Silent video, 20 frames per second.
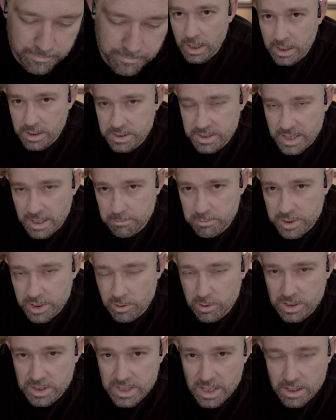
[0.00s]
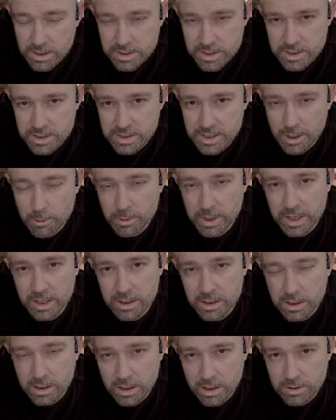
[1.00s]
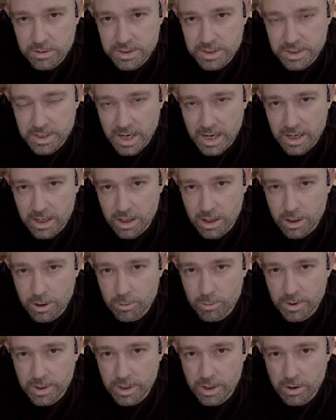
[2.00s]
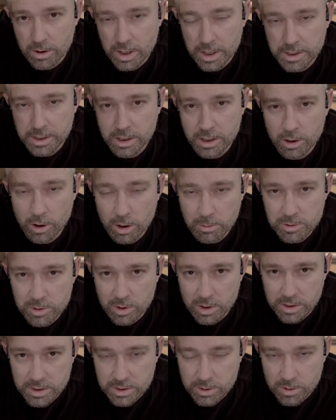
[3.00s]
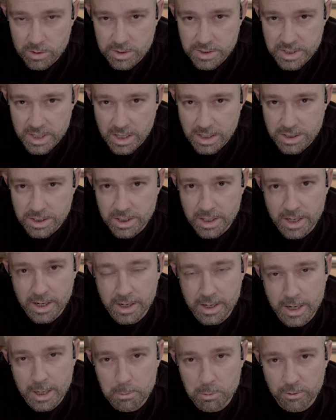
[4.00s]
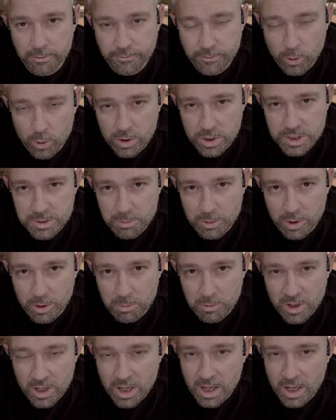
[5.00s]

In step two, it tells us that we need to close the dialog window and then go up to our tool section and enable force move.